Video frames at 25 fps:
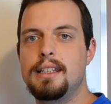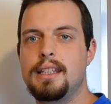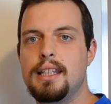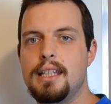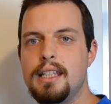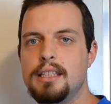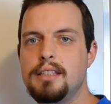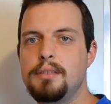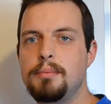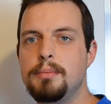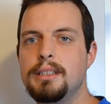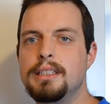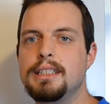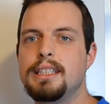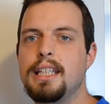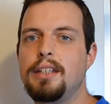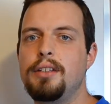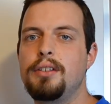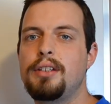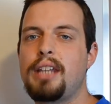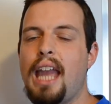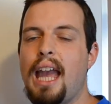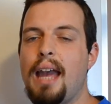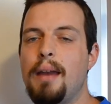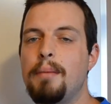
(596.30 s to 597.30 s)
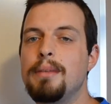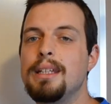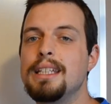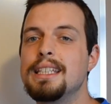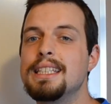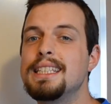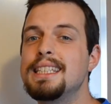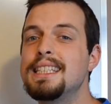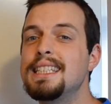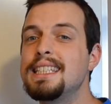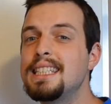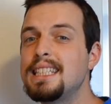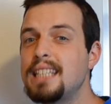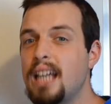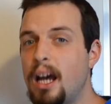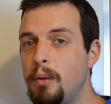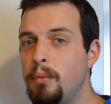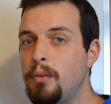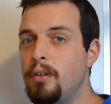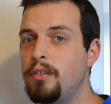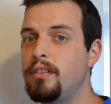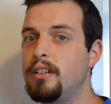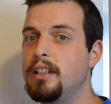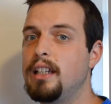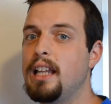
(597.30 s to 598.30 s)
This means that you can be
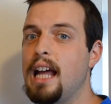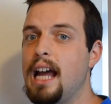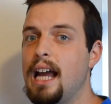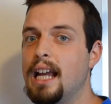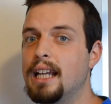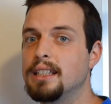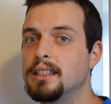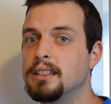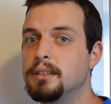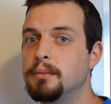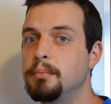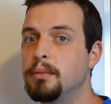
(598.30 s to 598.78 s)
somewhat relaxed